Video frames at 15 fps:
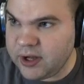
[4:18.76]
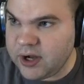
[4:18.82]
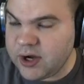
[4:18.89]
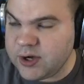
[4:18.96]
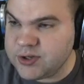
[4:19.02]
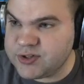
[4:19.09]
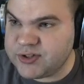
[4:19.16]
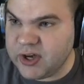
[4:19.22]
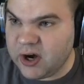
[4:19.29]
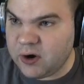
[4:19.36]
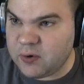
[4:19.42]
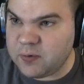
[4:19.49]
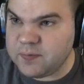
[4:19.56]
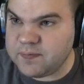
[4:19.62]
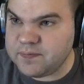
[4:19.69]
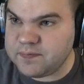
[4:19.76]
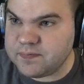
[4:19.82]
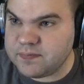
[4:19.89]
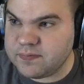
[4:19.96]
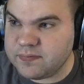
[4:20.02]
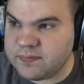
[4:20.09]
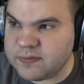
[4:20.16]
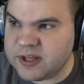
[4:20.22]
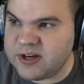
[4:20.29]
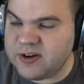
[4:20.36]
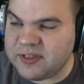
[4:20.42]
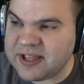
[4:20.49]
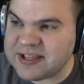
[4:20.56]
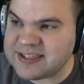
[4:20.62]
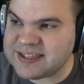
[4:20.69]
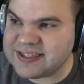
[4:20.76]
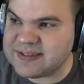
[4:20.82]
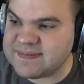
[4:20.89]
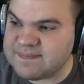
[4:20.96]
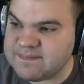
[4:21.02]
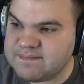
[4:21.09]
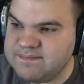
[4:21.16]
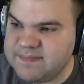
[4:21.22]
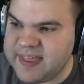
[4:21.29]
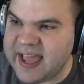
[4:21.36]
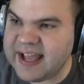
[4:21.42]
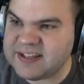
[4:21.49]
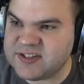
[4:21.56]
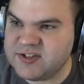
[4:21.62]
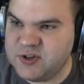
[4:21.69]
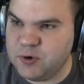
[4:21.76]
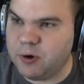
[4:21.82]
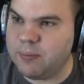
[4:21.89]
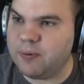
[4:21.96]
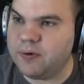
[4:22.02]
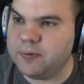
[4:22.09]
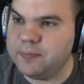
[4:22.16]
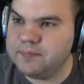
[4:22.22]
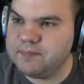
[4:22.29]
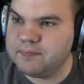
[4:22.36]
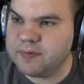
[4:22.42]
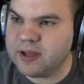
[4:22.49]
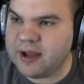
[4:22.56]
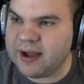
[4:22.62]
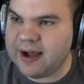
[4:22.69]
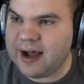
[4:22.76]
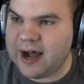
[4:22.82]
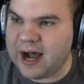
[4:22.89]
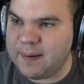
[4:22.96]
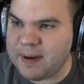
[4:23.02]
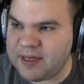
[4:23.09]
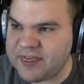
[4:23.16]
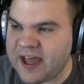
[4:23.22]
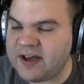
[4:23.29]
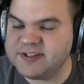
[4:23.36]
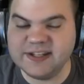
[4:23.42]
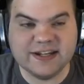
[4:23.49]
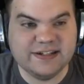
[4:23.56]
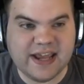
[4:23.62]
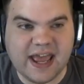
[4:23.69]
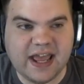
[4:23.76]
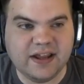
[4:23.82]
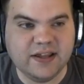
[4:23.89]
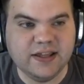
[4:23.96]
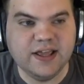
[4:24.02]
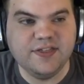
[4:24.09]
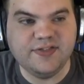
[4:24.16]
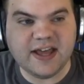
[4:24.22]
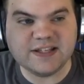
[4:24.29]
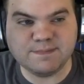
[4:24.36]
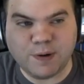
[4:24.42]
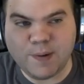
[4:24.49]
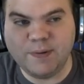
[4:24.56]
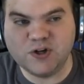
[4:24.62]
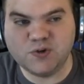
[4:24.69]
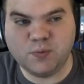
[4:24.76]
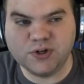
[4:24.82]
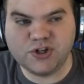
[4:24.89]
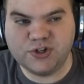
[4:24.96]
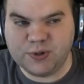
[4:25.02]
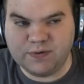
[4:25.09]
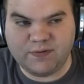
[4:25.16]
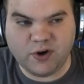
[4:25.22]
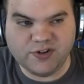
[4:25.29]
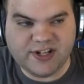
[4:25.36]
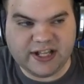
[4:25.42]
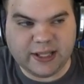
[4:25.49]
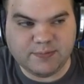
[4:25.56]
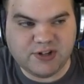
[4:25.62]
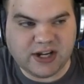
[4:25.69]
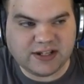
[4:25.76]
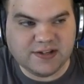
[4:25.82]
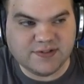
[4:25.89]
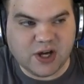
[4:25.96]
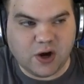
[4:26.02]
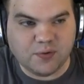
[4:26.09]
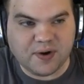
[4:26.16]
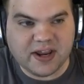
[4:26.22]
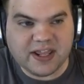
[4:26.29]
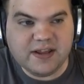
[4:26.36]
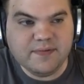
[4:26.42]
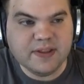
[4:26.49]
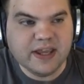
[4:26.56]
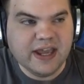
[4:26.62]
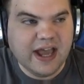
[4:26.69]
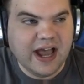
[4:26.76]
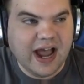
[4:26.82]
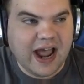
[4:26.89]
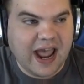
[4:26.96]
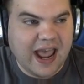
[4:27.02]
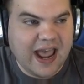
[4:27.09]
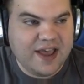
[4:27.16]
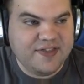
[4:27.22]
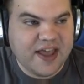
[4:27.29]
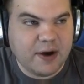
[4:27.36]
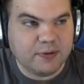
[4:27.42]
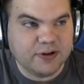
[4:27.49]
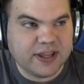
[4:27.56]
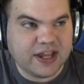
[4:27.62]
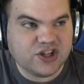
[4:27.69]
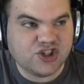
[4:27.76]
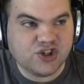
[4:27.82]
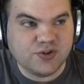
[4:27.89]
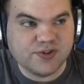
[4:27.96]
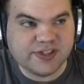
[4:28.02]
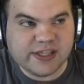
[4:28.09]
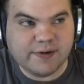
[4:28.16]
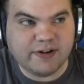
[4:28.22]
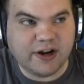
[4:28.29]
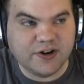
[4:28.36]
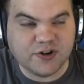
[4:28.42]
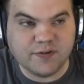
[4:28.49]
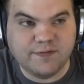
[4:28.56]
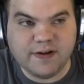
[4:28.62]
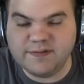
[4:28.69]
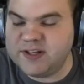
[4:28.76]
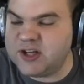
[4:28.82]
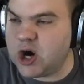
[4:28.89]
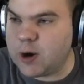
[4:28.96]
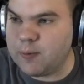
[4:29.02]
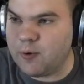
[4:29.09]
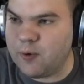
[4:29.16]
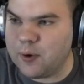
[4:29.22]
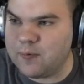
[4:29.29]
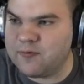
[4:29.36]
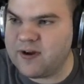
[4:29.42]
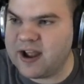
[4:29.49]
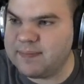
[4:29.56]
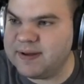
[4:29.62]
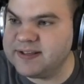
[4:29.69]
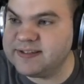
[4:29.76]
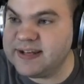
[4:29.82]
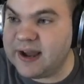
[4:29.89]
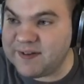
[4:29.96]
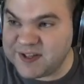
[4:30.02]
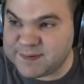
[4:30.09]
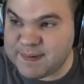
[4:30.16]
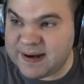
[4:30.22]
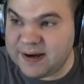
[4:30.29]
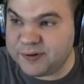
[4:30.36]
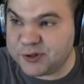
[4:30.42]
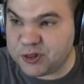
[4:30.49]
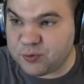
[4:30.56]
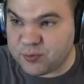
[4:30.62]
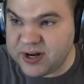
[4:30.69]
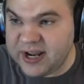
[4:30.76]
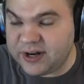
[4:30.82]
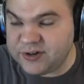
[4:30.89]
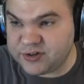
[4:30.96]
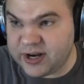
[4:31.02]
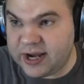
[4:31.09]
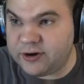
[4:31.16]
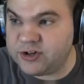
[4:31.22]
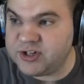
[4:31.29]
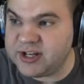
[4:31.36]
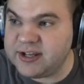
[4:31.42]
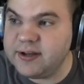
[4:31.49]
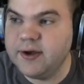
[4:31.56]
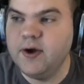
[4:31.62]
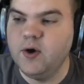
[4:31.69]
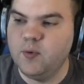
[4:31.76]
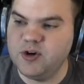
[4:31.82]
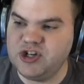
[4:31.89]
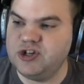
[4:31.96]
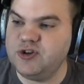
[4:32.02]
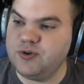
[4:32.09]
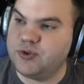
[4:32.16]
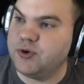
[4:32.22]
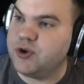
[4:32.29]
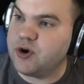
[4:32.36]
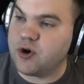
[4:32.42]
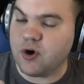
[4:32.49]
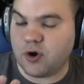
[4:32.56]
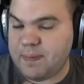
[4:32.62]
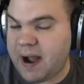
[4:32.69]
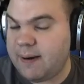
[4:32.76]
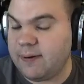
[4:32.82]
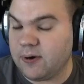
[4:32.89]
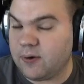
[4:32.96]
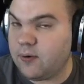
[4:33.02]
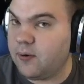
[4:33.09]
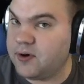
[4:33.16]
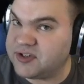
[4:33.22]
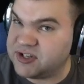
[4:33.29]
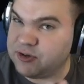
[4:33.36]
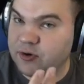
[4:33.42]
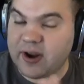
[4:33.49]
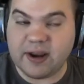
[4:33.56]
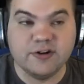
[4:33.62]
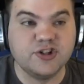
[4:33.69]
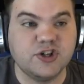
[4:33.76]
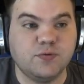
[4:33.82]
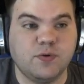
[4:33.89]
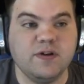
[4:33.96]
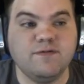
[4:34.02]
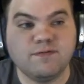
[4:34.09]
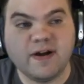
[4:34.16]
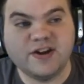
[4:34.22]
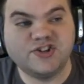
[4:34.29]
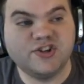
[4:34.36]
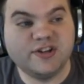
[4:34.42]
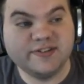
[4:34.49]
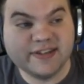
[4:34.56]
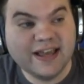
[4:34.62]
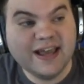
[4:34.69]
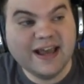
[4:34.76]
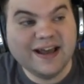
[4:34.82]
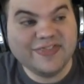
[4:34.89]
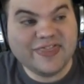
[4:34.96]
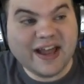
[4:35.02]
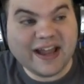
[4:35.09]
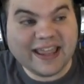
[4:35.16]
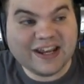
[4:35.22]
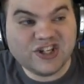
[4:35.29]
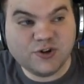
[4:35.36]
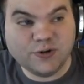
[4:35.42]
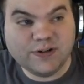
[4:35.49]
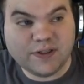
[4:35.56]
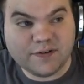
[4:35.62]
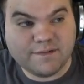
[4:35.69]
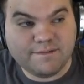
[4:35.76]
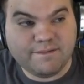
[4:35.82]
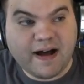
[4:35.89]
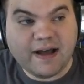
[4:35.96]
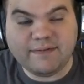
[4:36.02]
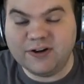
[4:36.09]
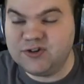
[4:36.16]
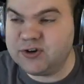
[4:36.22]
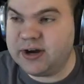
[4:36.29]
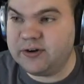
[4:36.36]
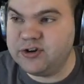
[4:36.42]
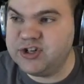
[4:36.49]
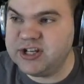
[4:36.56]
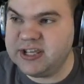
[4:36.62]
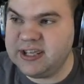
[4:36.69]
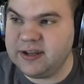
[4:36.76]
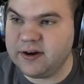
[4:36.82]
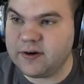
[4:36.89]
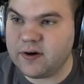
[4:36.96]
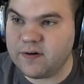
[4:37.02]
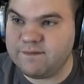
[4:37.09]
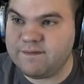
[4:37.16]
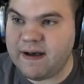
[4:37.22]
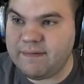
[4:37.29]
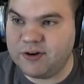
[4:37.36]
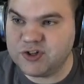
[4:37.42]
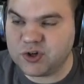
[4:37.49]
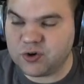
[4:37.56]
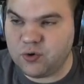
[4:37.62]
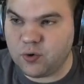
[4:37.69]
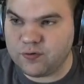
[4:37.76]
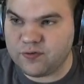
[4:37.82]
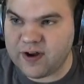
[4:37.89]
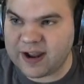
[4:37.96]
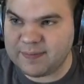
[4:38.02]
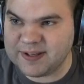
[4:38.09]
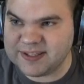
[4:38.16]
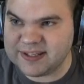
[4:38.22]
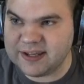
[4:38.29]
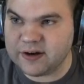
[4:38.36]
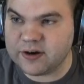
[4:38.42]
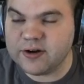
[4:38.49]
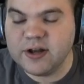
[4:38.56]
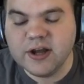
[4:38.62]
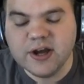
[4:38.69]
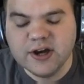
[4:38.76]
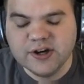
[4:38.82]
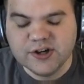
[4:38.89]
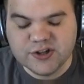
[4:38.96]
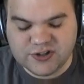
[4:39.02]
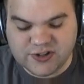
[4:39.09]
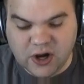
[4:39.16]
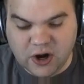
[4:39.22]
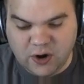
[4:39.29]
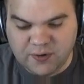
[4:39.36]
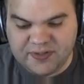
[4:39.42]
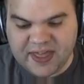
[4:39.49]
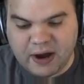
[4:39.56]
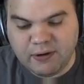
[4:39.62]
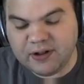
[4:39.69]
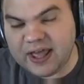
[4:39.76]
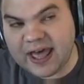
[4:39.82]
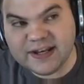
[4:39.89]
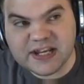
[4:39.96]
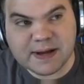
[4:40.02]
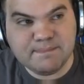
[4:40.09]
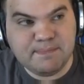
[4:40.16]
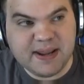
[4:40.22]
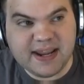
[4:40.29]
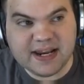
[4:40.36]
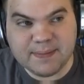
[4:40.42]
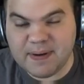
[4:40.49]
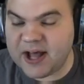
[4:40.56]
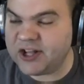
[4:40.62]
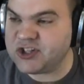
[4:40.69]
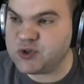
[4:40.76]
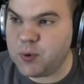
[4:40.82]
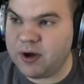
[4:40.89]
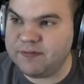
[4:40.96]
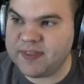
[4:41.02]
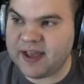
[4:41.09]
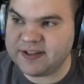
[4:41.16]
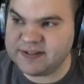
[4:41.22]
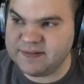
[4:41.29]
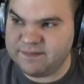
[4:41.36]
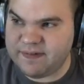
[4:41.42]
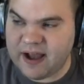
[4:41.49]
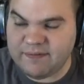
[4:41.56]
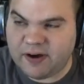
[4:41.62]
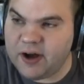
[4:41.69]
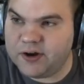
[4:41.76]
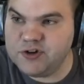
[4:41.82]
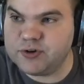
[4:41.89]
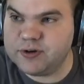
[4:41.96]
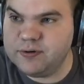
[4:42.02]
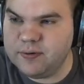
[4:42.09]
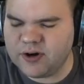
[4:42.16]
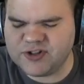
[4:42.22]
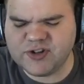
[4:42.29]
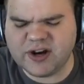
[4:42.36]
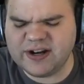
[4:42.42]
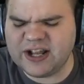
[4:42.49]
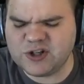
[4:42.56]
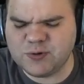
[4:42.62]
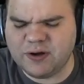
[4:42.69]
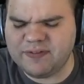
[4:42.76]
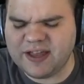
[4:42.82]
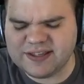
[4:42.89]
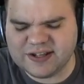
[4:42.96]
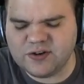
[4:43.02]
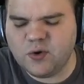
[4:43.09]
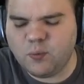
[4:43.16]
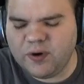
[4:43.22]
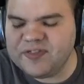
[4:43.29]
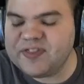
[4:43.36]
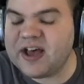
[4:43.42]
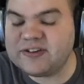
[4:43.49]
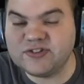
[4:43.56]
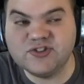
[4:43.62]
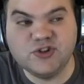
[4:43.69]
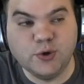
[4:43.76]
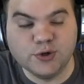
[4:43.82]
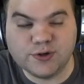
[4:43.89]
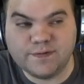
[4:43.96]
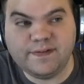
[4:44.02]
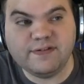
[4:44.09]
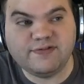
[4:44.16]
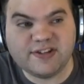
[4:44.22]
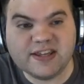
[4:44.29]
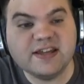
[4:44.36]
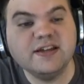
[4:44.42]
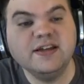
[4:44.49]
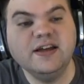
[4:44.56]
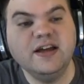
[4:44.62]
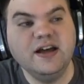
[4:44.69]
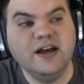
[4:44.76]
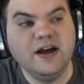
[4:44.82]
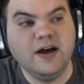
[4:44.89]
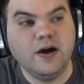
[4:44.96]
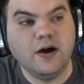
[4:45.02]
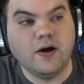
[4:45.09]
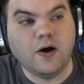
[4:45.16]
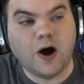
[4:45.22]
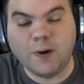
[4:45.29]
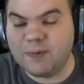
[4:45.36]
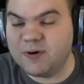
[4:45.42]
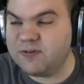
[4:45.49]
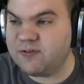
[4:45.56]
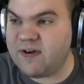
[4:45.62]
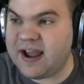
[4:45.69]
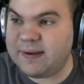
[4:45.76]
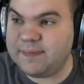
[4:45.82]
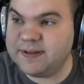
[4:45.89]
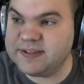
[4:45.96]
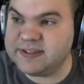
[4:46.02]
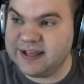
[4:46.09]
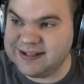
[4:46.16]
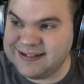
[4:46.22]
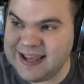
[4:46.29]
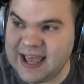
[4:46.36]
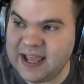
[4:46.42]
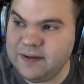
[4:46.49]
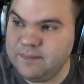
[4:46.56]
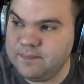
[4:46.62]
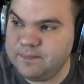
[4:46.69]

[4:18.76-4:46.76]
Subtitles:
So, that's doable. 1,000 a day, that's pretty much what you're doing for your daily objectives already, and that will get you 750 armor orb fragments. Now, you spend another 300 energy, which you do through your power cores and your energy refreshes. That gets you another 500 energy here, or 500 core fragments here. So, that will end up being about 12,500, or sorry, not 12,000, 1,250 armor fragments a day,